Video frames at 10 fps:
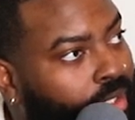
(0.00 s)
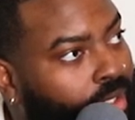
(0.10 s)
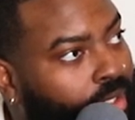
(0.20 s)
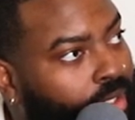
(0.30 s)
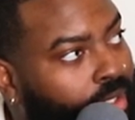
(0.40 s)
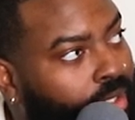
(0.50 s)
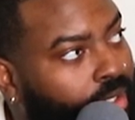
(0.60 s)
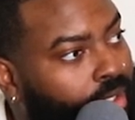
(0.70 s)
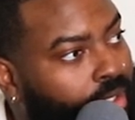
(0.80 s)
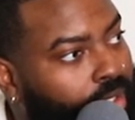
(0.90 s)

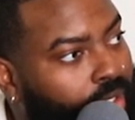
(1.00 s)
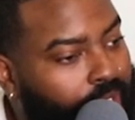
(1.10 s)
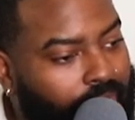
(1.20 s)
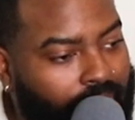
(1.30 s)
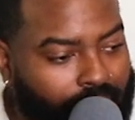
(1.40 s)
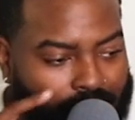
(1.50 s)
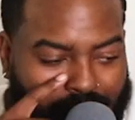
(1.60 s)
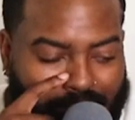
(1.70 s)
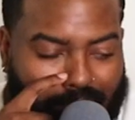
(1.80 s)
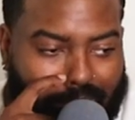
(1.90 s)

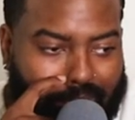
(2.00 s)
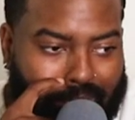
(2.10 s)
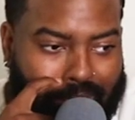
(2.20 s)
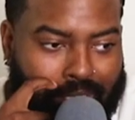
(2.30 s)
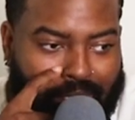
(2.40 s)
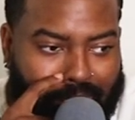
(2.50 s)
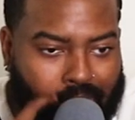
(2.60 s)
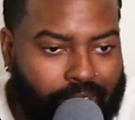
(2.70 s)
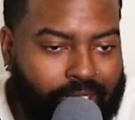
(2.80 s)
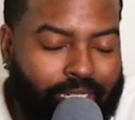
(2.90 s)

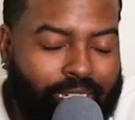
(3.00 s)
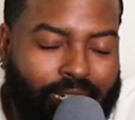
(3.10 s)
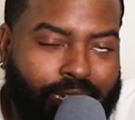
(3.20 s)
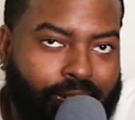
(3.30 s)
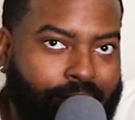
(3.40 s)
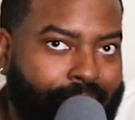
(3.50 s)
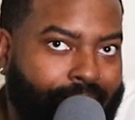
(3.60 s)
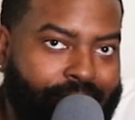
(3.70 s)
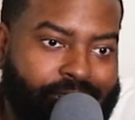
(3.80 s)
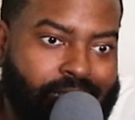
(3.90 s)

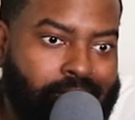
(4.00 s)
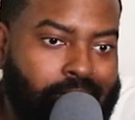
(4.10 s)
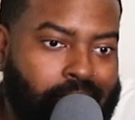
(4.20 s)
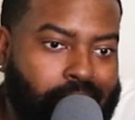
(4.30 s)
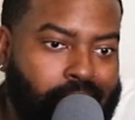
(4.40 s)
This person isn't speaking.